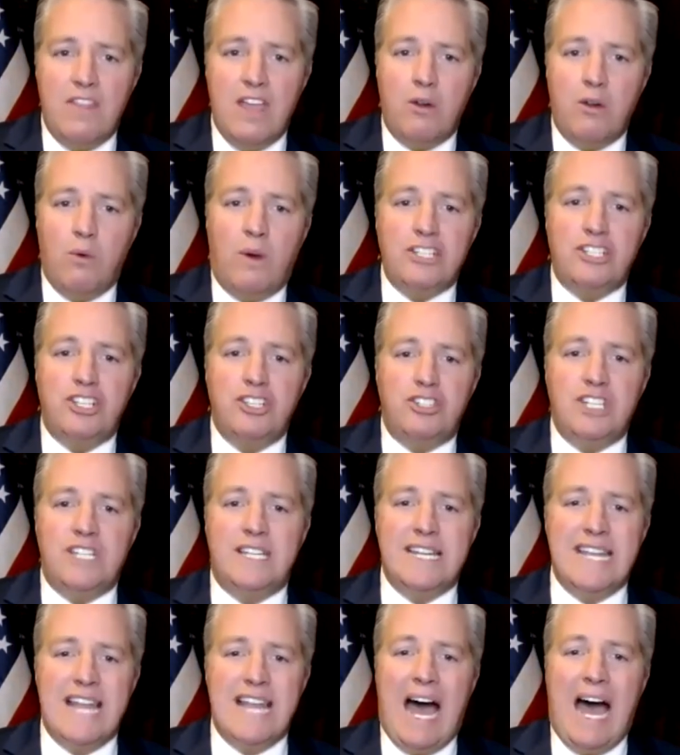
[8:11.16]
they want you to
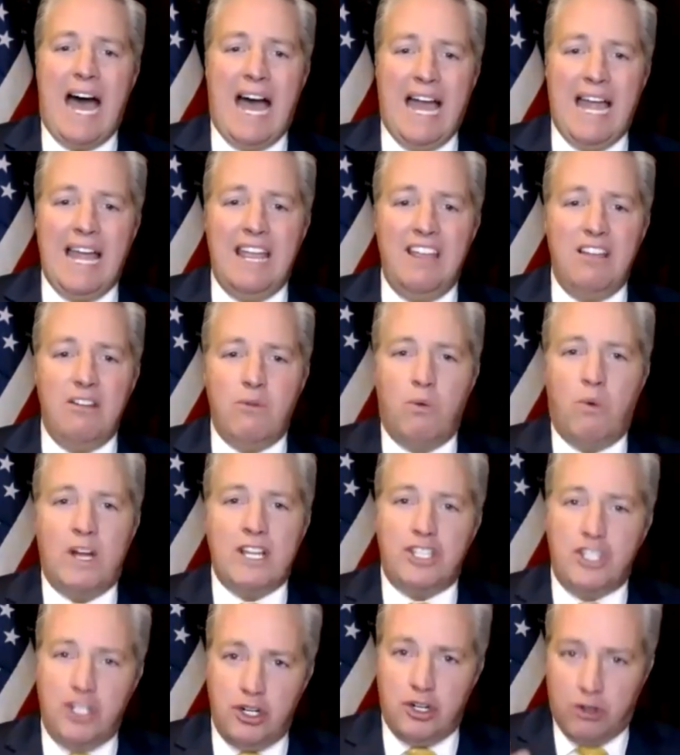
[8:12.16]
deny
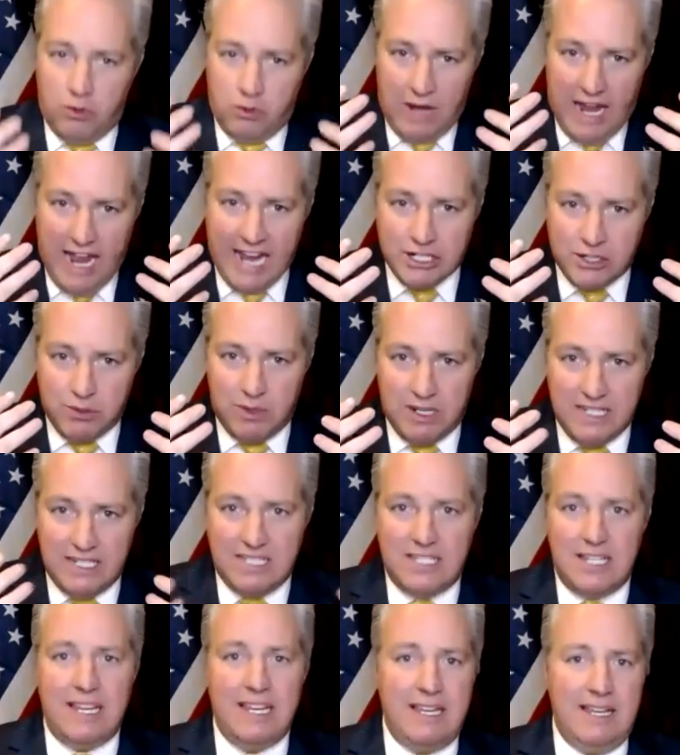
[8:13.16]
what you're actually
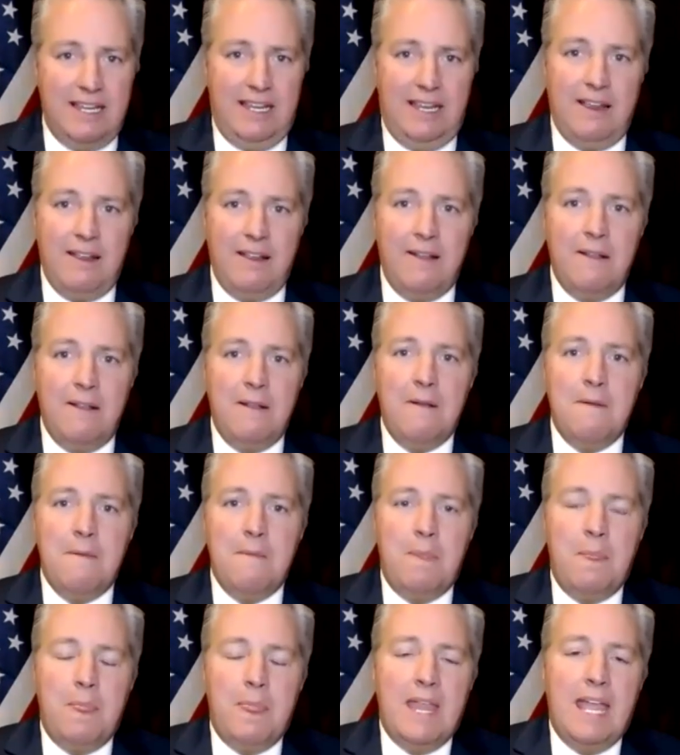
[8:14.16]
seeing.
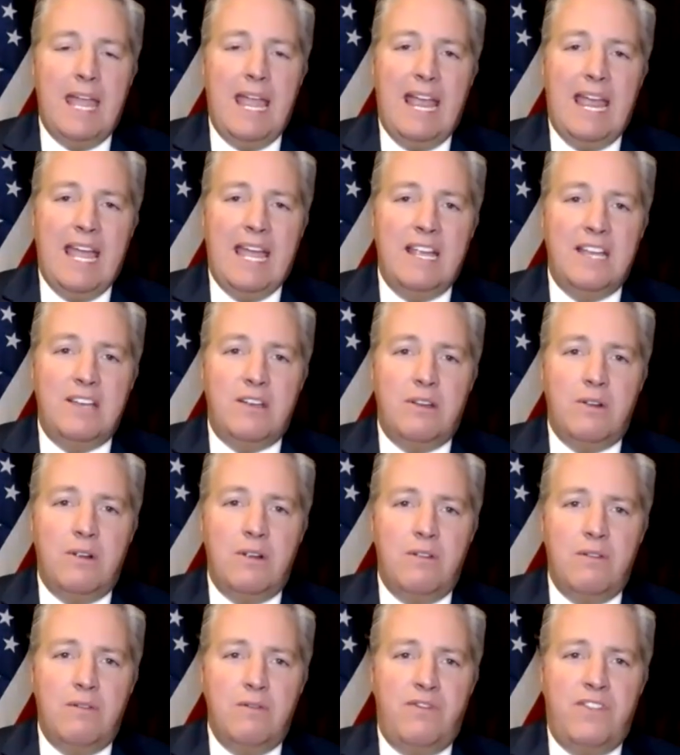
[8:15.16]
And
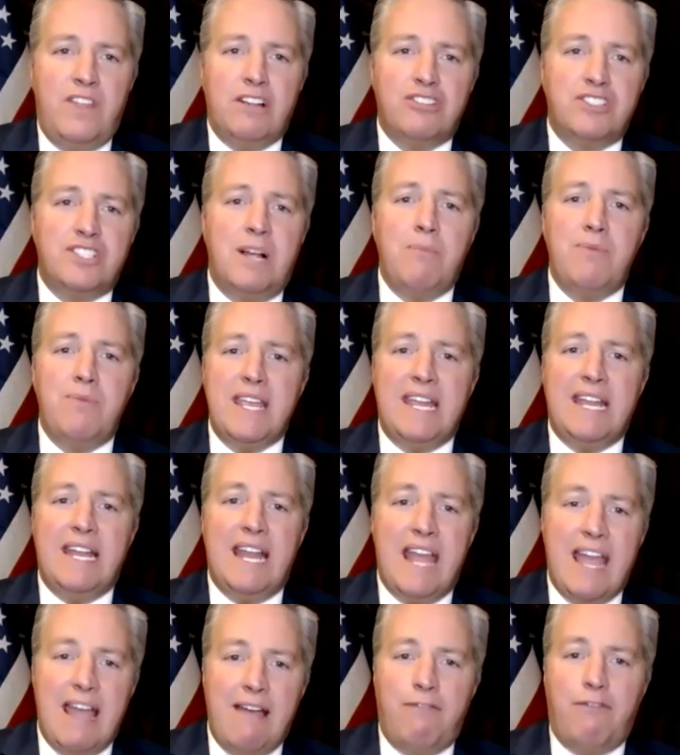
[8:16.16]
there's something
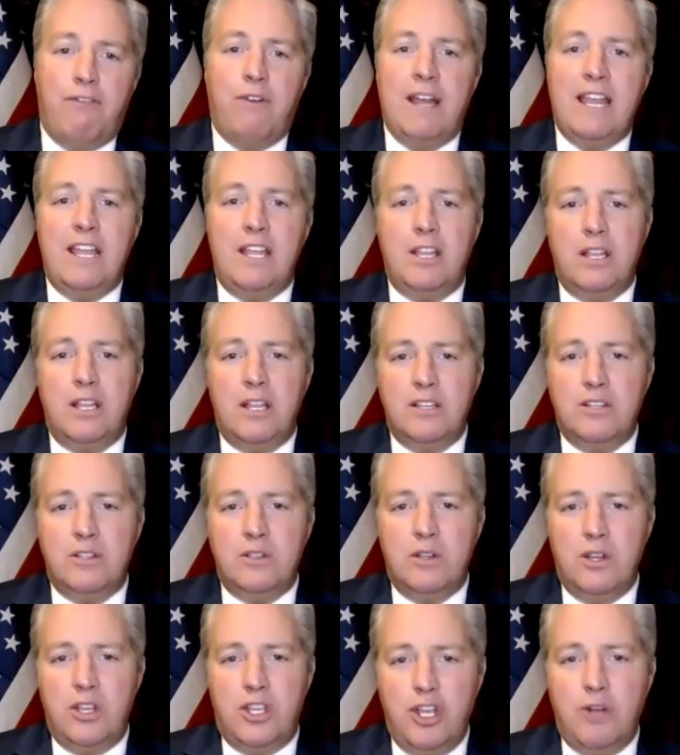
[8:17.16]
in every
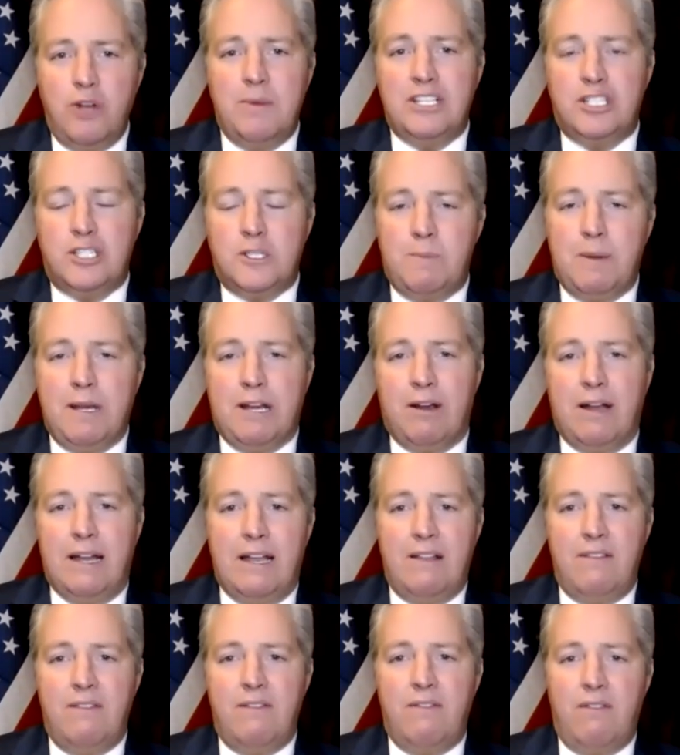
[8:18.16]
human
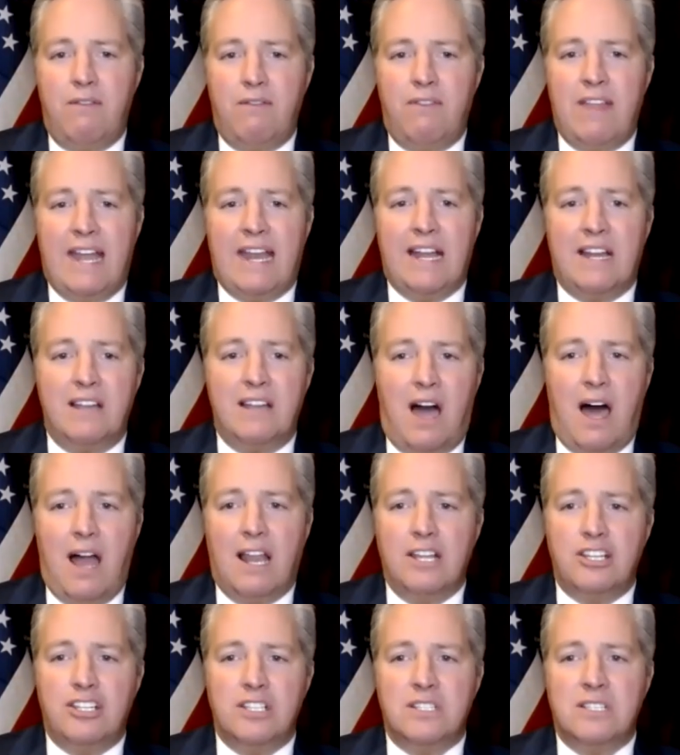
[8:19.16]
spirit that
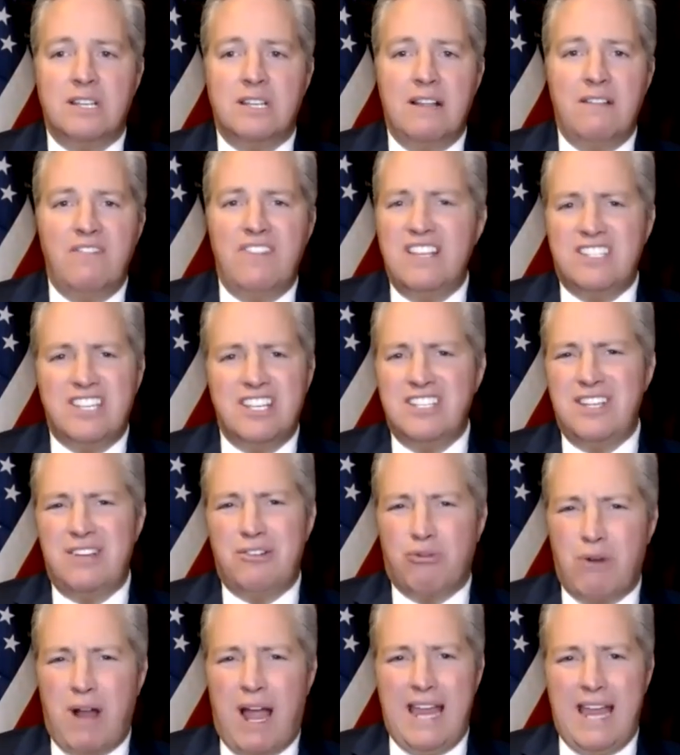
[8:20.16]
acknowledges this
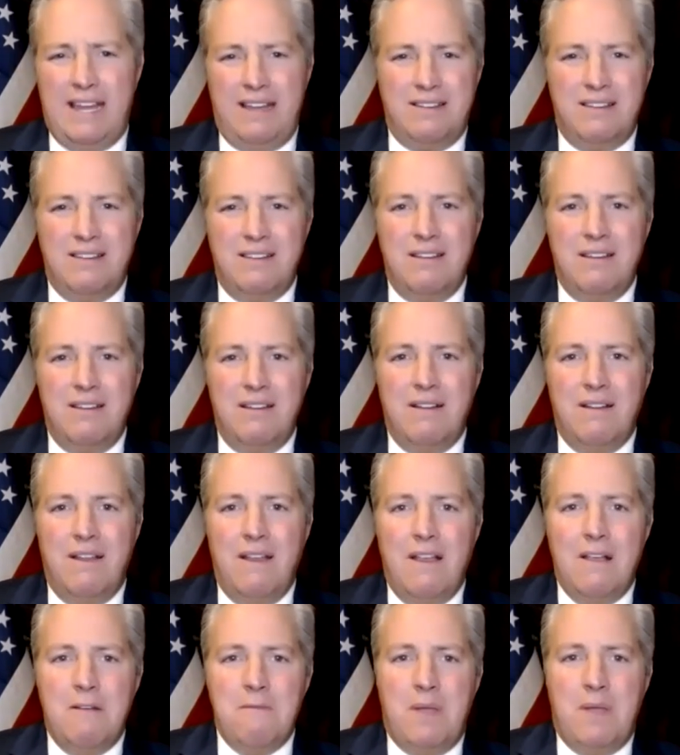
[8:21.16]
isn't right.
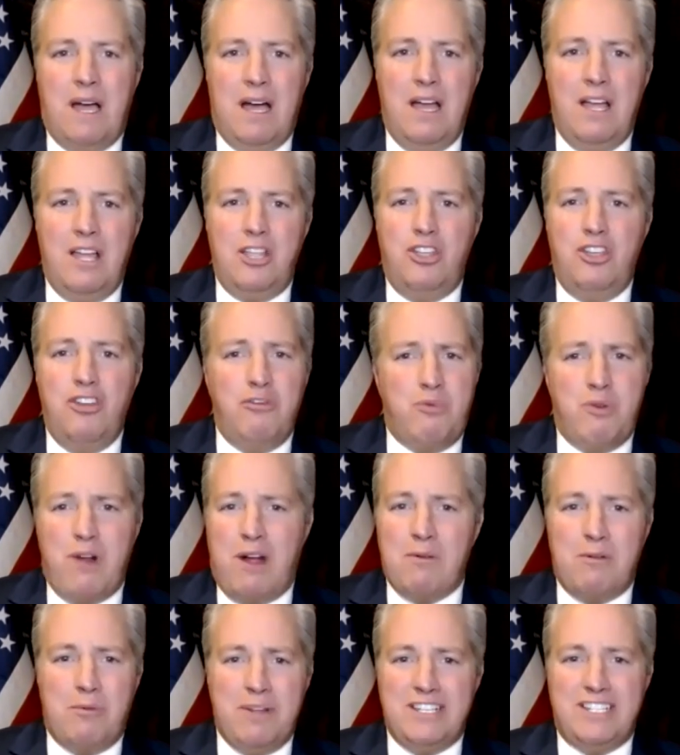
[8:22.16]
You've
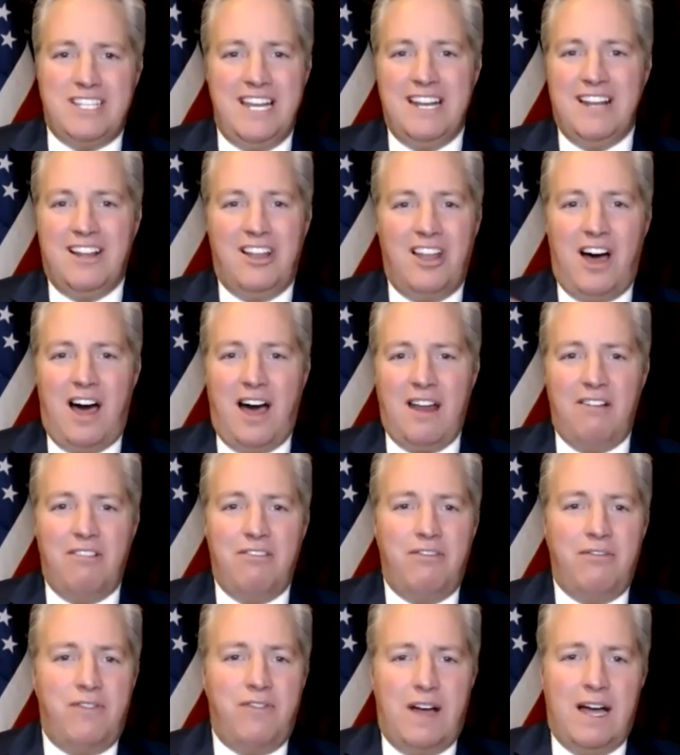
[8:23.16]
probably seen a lot
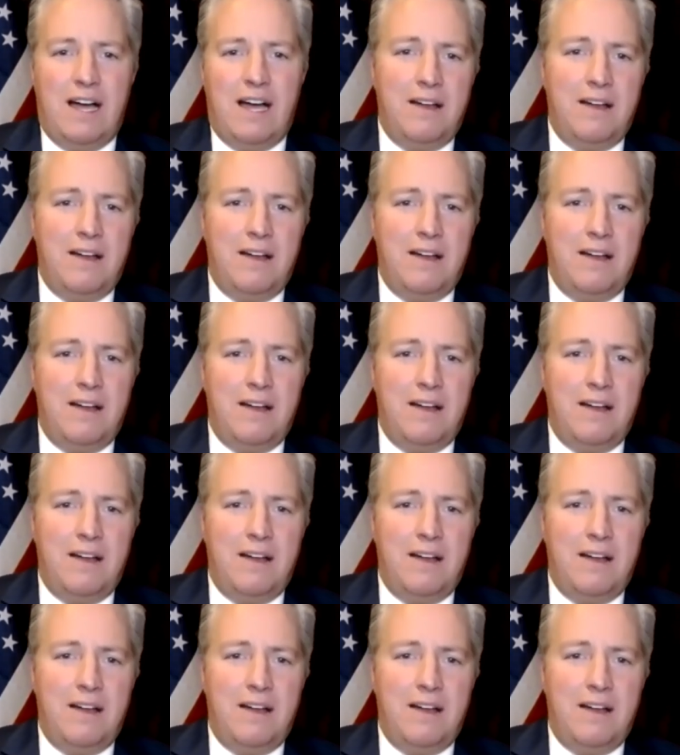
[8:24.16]
of